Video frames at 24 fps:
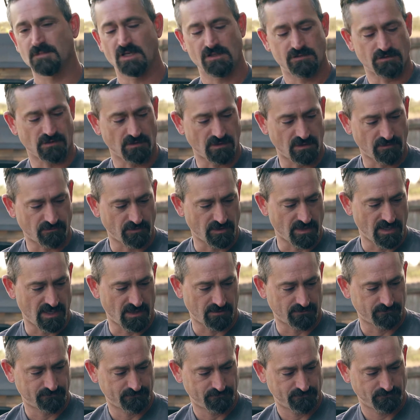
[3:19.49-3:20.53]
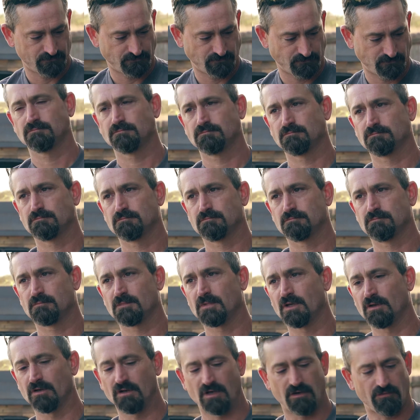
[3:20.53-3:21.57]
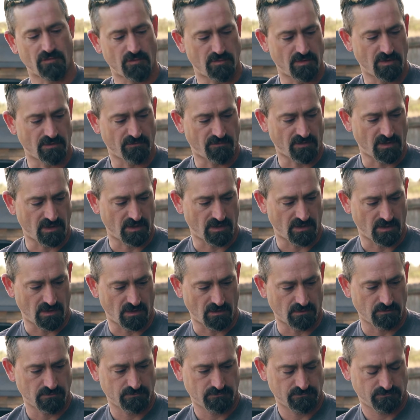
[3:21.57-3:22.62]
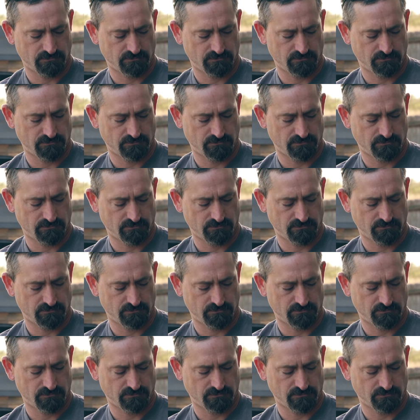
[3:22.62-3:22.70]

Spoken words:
He's a lover now. He'll never be a fighting dog.